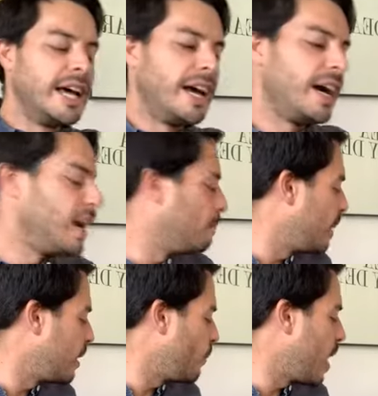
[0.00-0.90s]

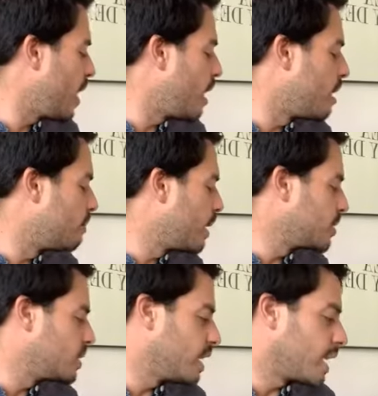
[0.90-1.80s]
By the way, our
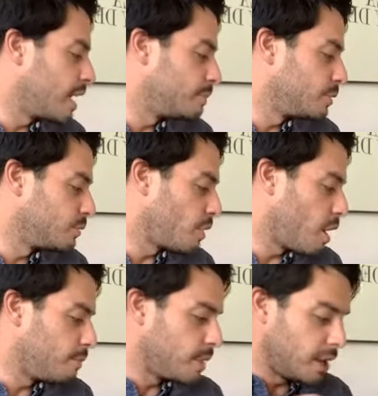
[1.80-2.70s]
matcha comes
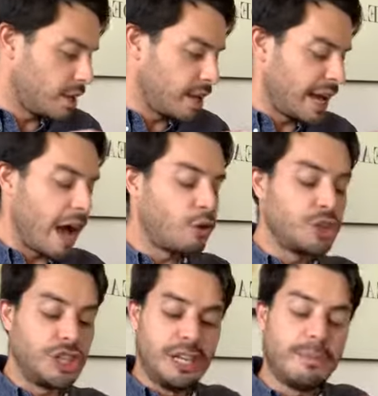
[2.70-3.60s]
from
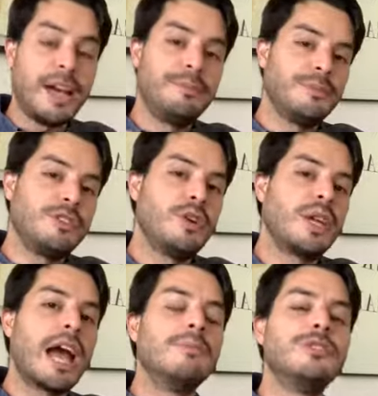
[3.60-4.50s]
Kagoshima, so
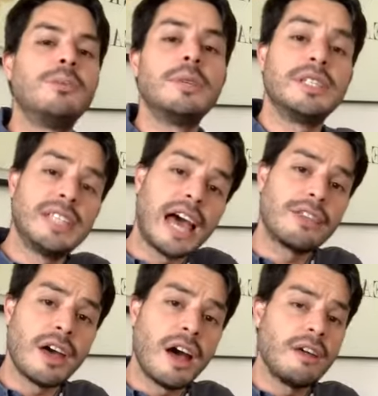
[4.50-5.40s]
it comes from the
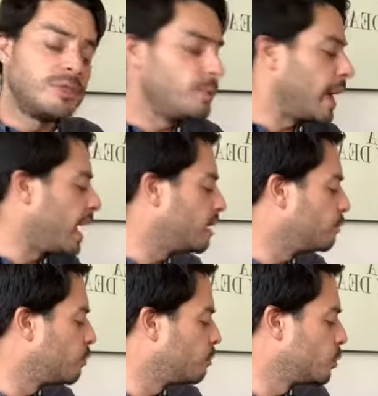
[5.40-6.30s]
south of Japan,
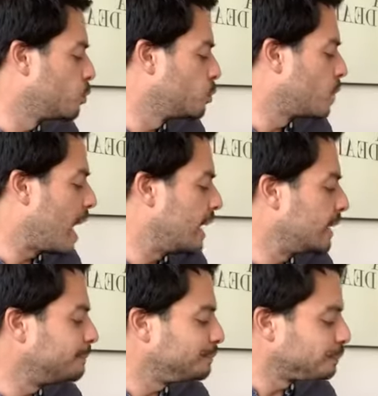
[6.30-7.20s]
from Kyushu
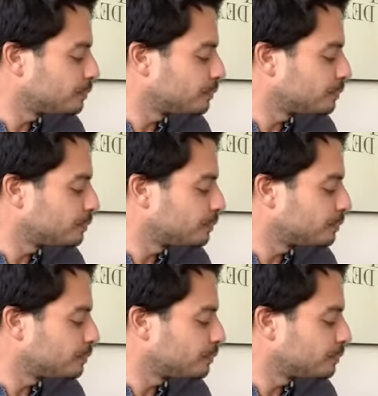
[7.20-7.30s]
Island,